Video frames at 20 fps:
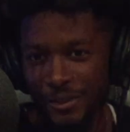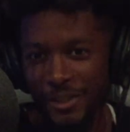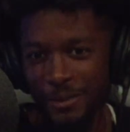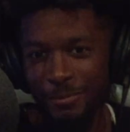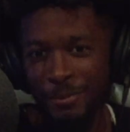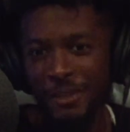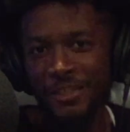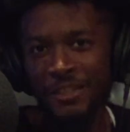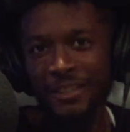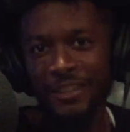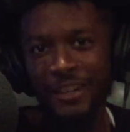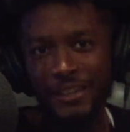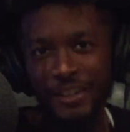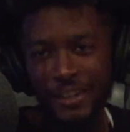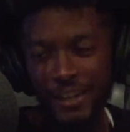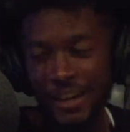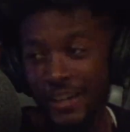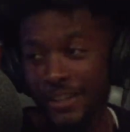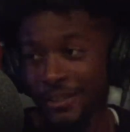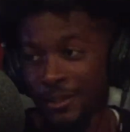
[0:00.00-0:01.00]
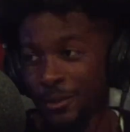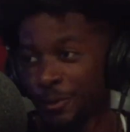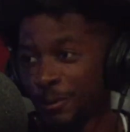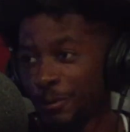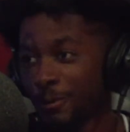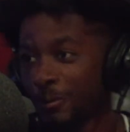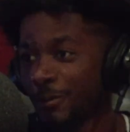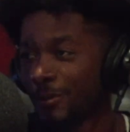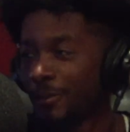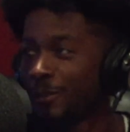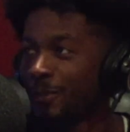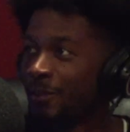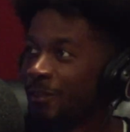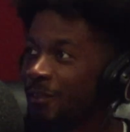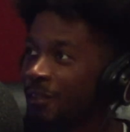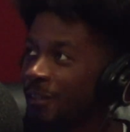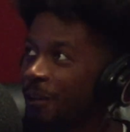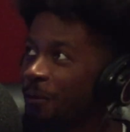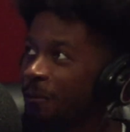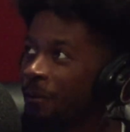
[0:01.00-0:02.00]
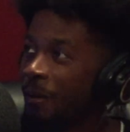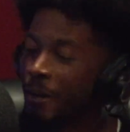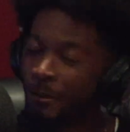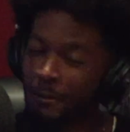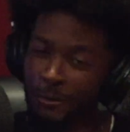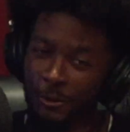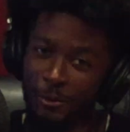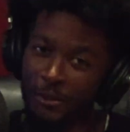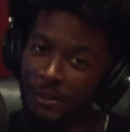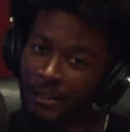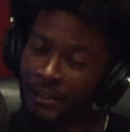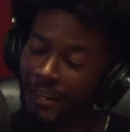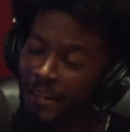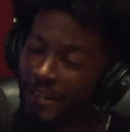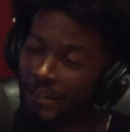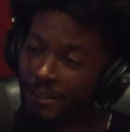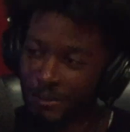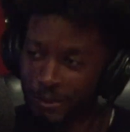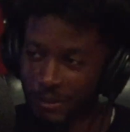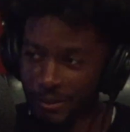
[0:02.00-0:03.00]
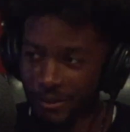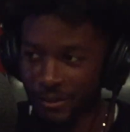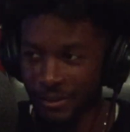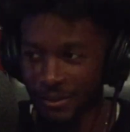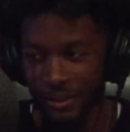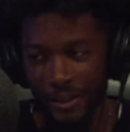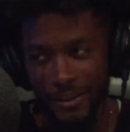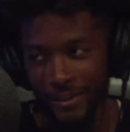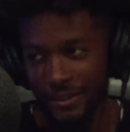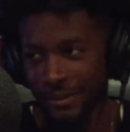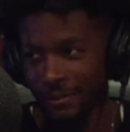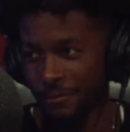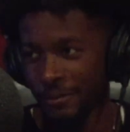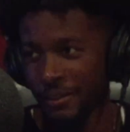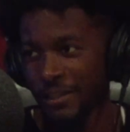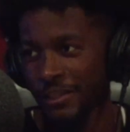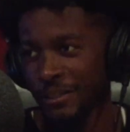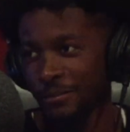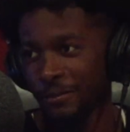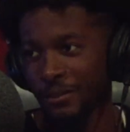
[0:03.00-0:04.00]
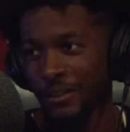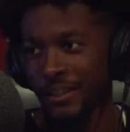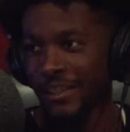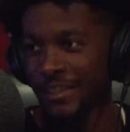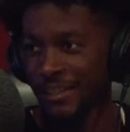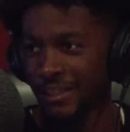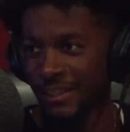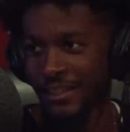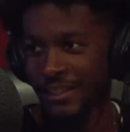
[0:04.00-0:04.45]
especially like in high school. You know, when I was really like fishing for that shit.